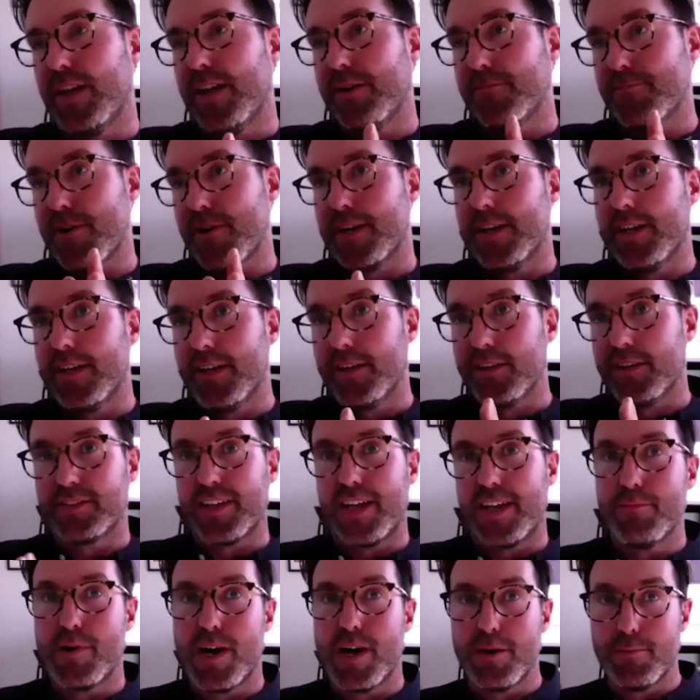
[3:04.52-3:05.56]
and run it in the
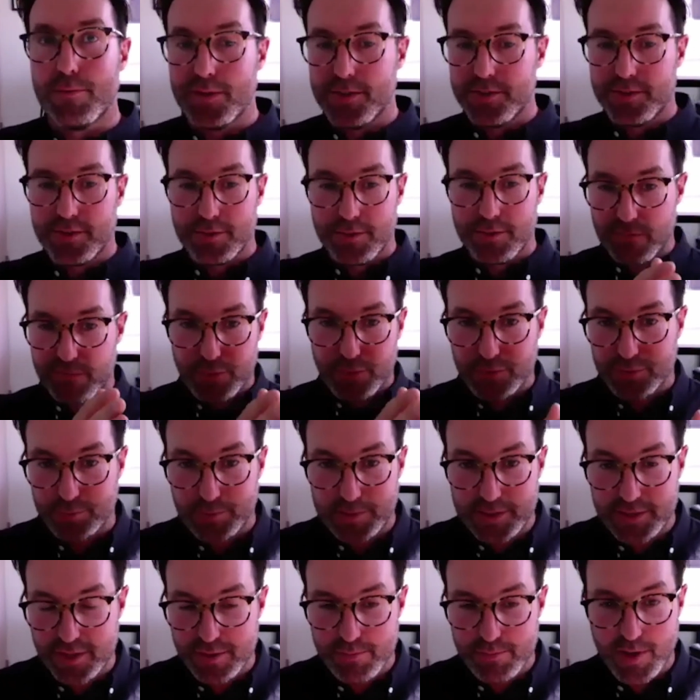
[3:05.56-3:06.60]
same way, where you do the first
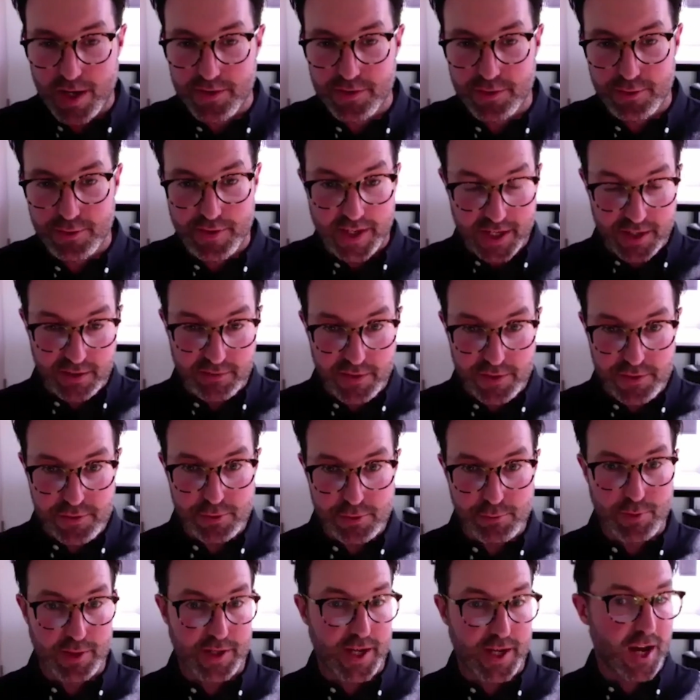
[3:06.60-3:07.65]
week, you might do the
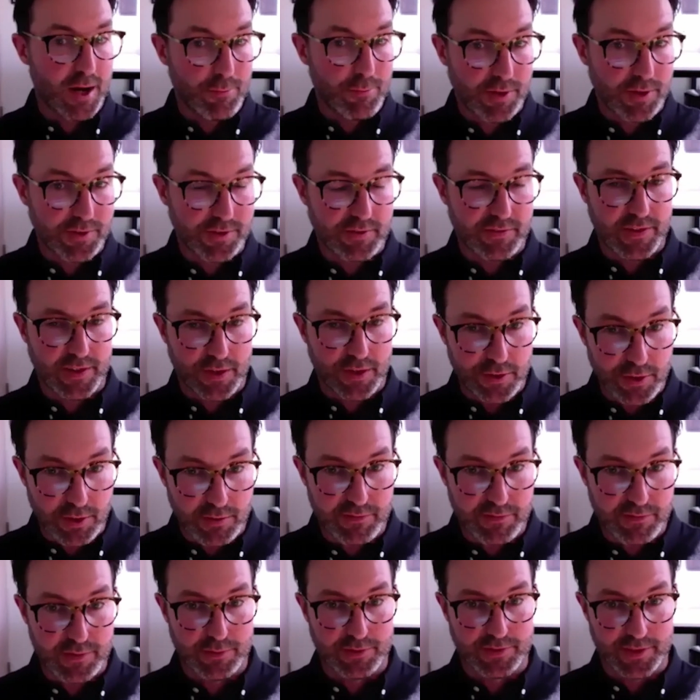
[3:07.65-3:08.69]
individual, what I want to feel and not
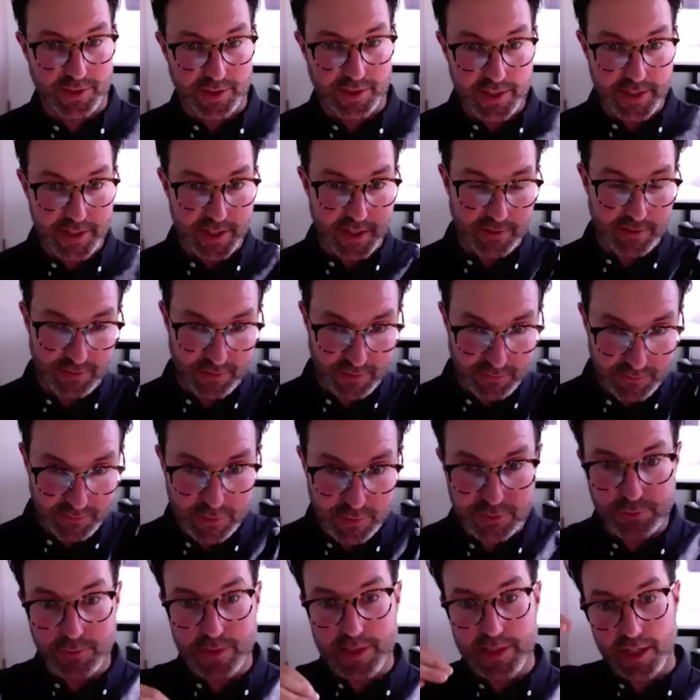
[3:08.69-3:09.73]
feel as a leader for the
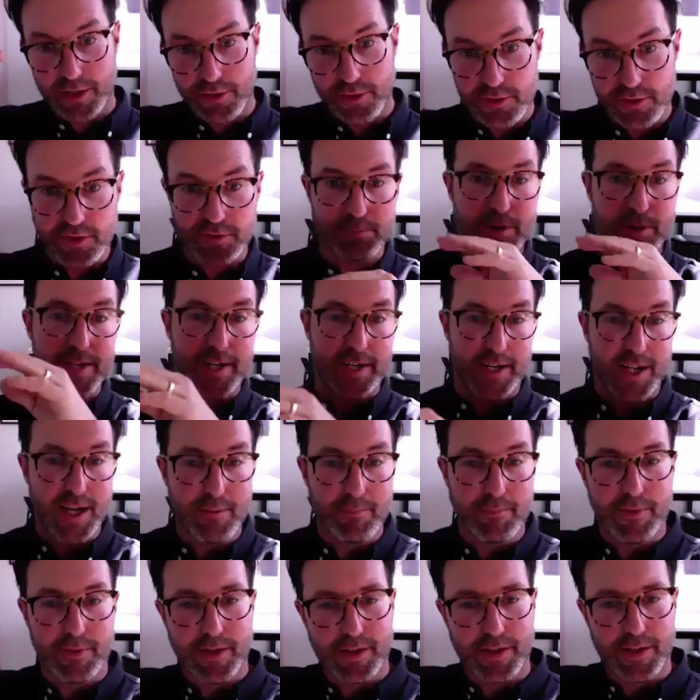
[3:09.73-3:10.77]
first week, and you just break it
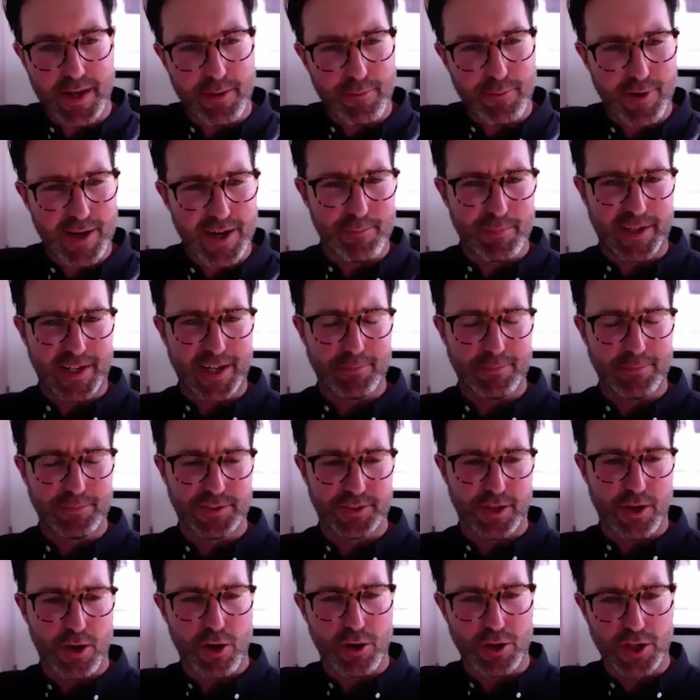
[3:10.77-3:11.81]
up. And that way it becomes
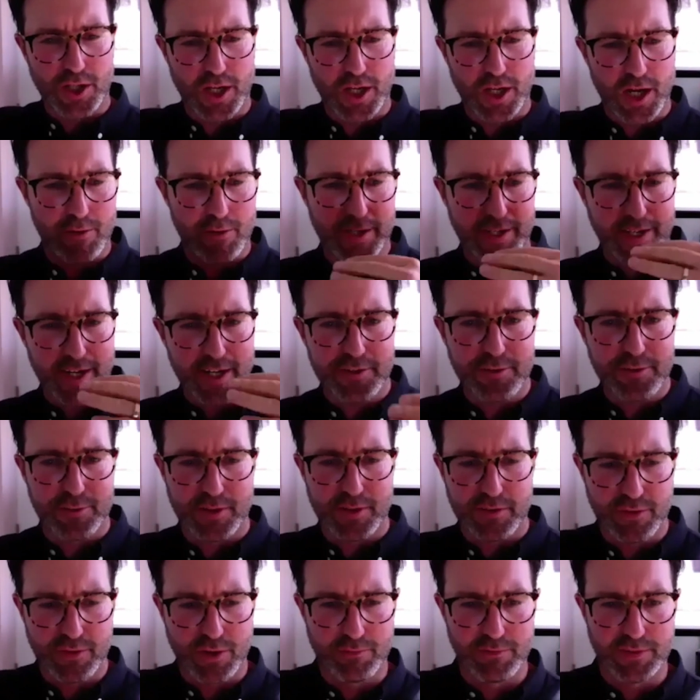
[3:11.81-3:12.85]
an ongoing
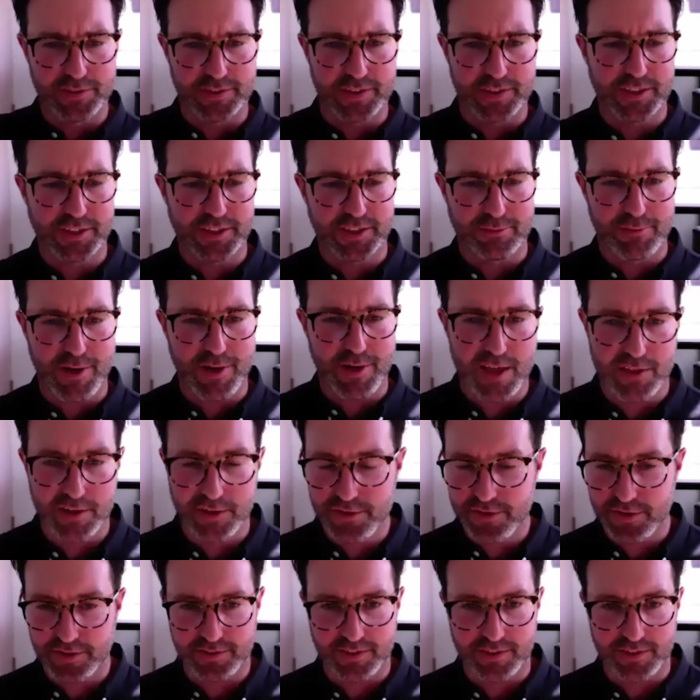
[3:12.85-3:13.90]
iterative conversation rather than
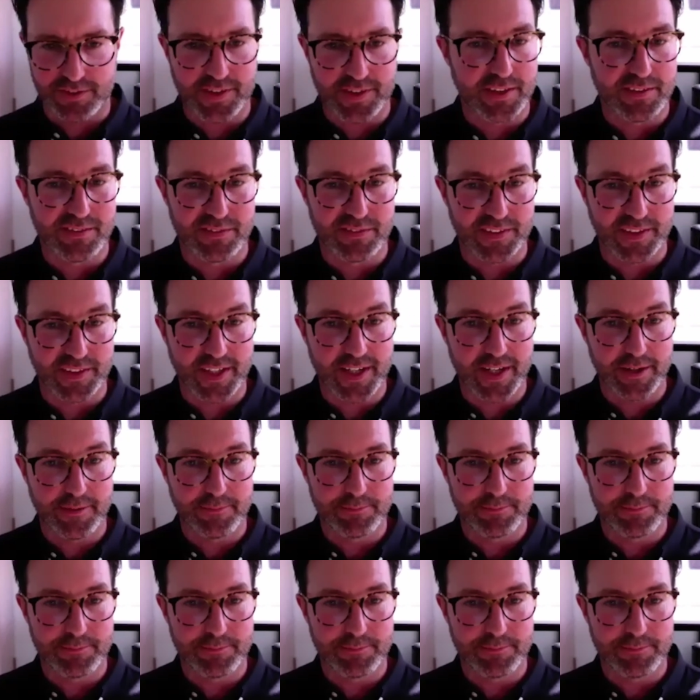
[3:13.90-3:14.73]
just a set and forget.